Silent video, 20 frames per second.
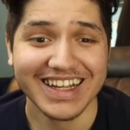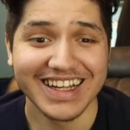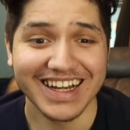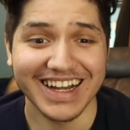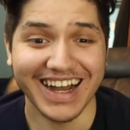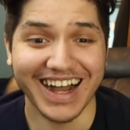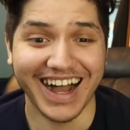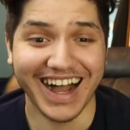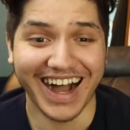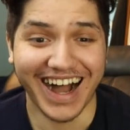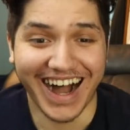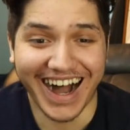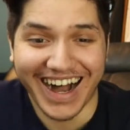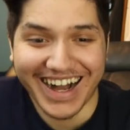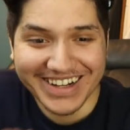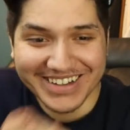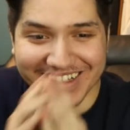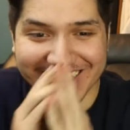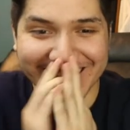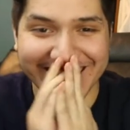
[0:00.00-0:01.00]

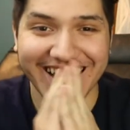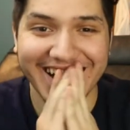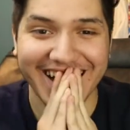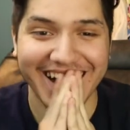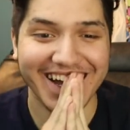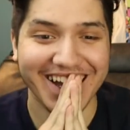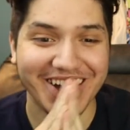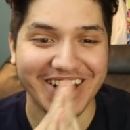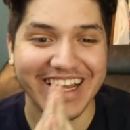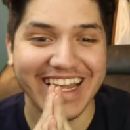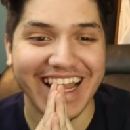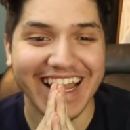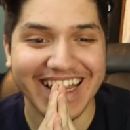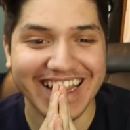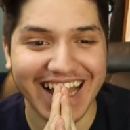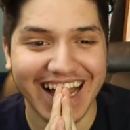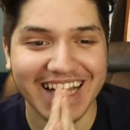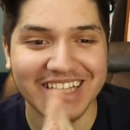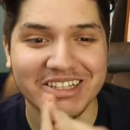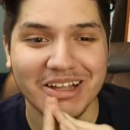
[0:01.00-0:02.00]
Oh, I, oh yeah,
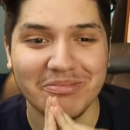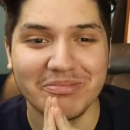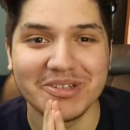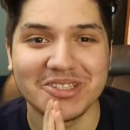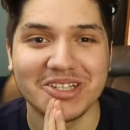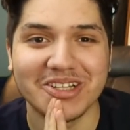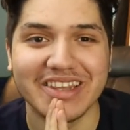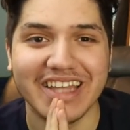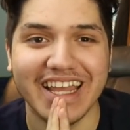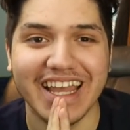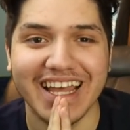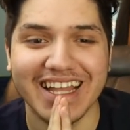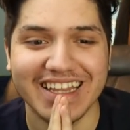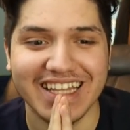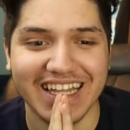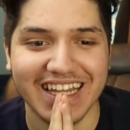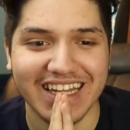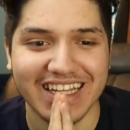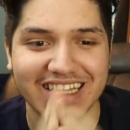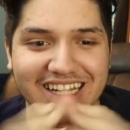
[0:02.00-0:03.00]
last episode they
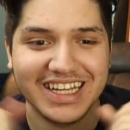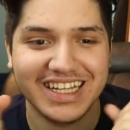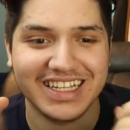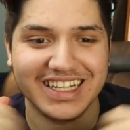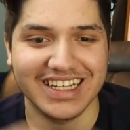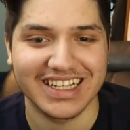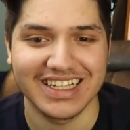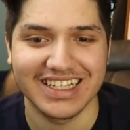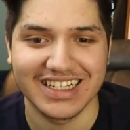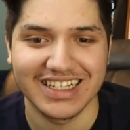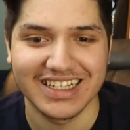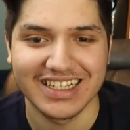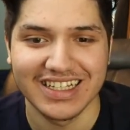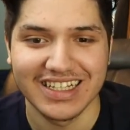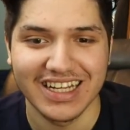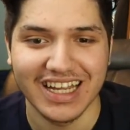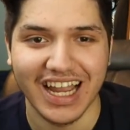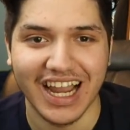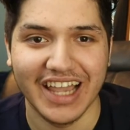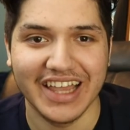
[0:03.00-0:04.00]
ended it. Like,
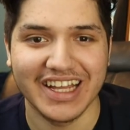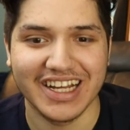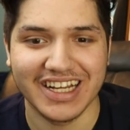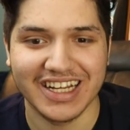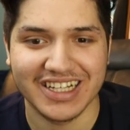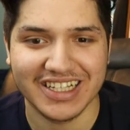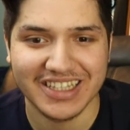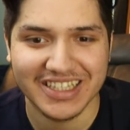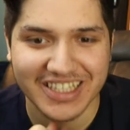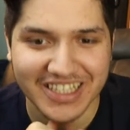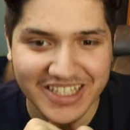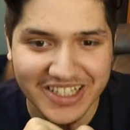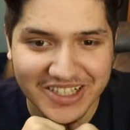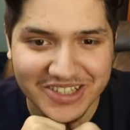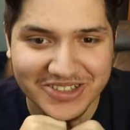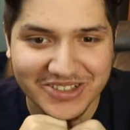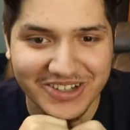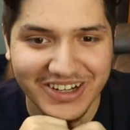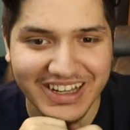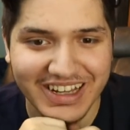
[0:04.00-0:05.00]
are they gonna continue
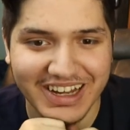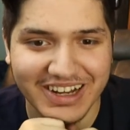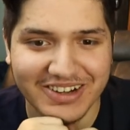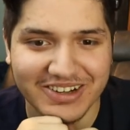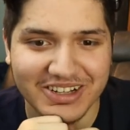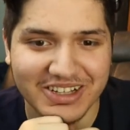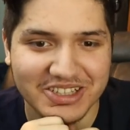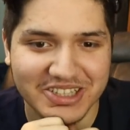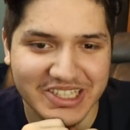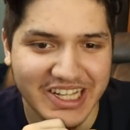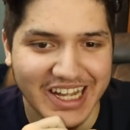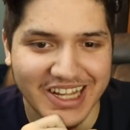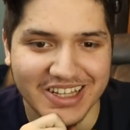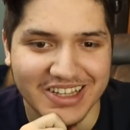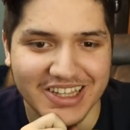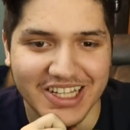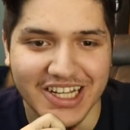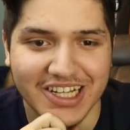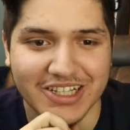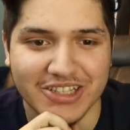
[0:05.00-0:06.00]
the storyline or is that
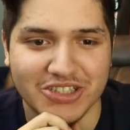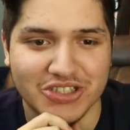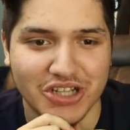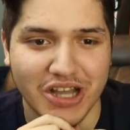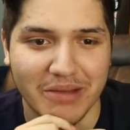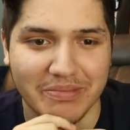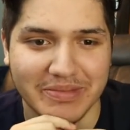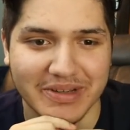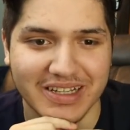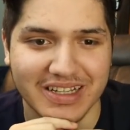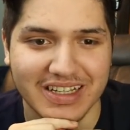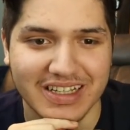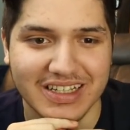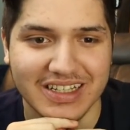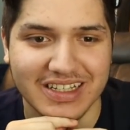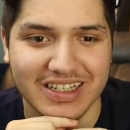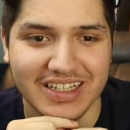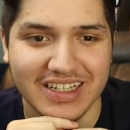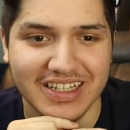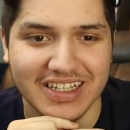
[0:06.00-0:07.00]
they gonna drop it?
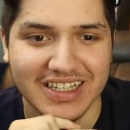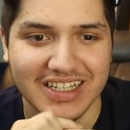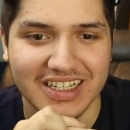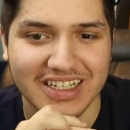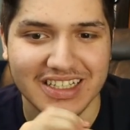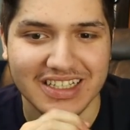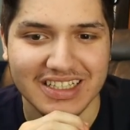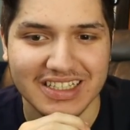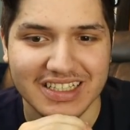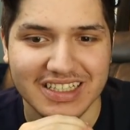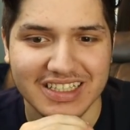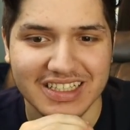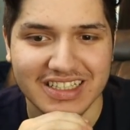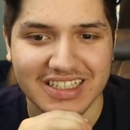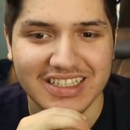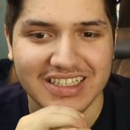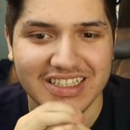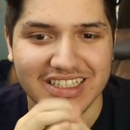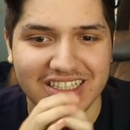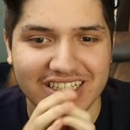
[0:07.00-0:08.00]
J J,
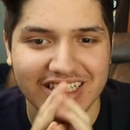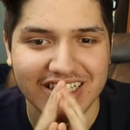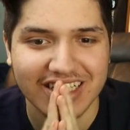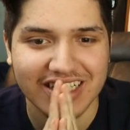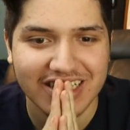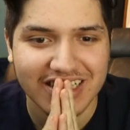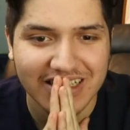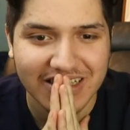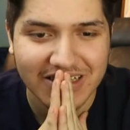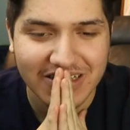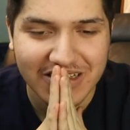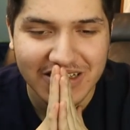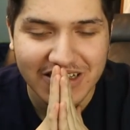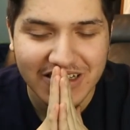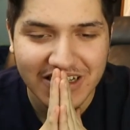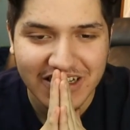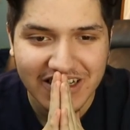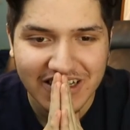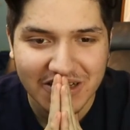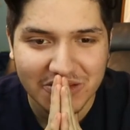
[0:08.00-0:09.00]
oh my god,
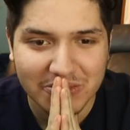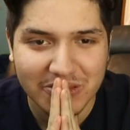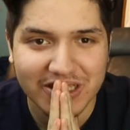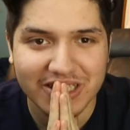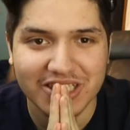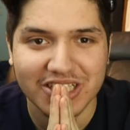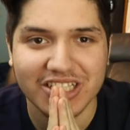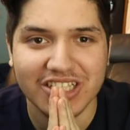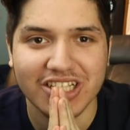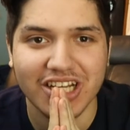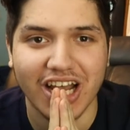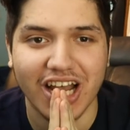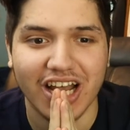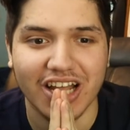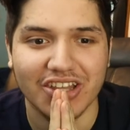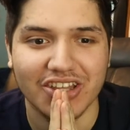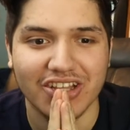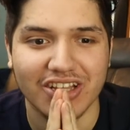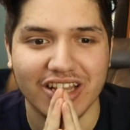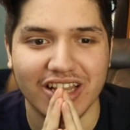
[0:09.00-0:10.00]
look at that. Between uh,
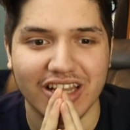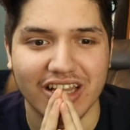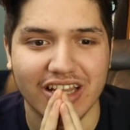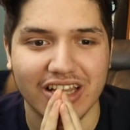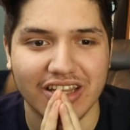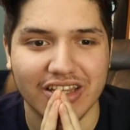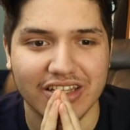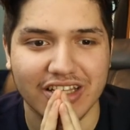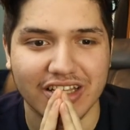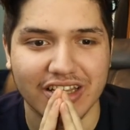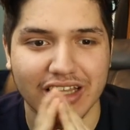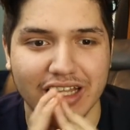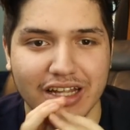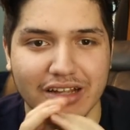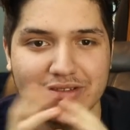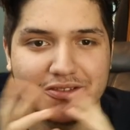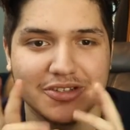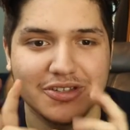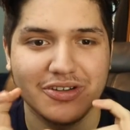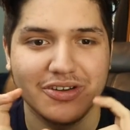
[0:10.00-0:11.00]
look the, the
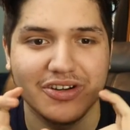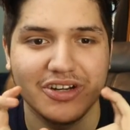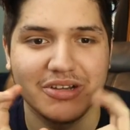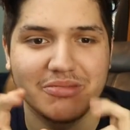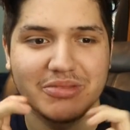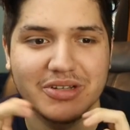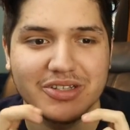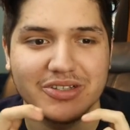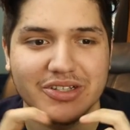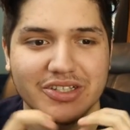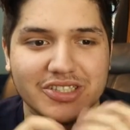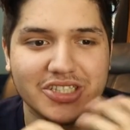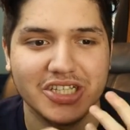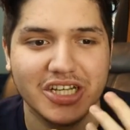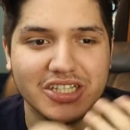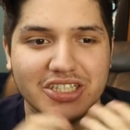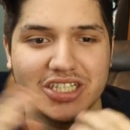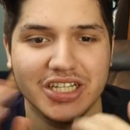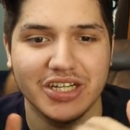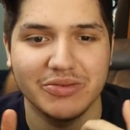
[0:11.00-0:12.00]
love story between J
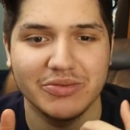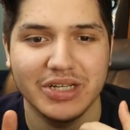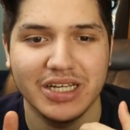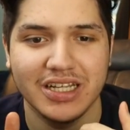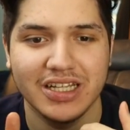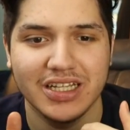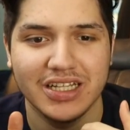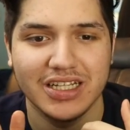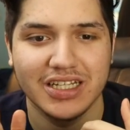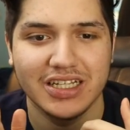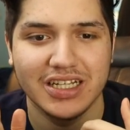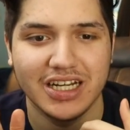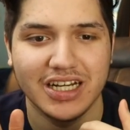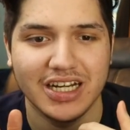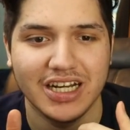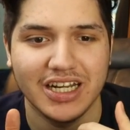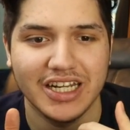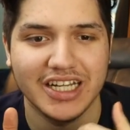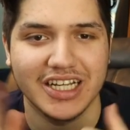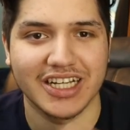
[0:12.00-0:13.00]
J and Reed.
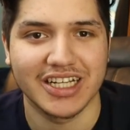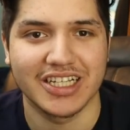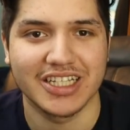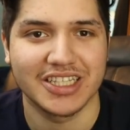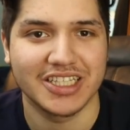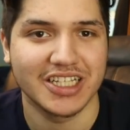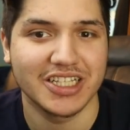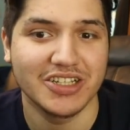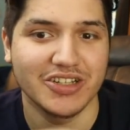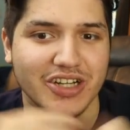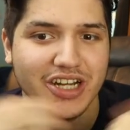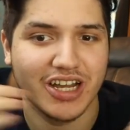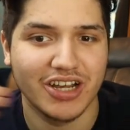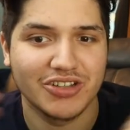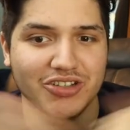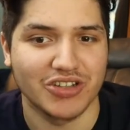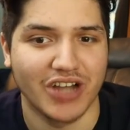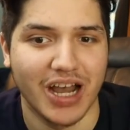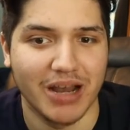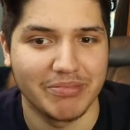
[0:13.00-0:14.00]
Are they gonna continue it or
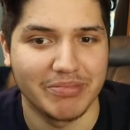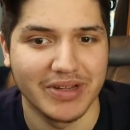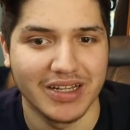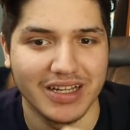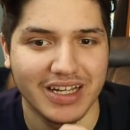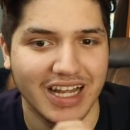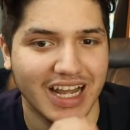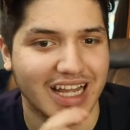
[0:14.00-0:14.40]
drop it?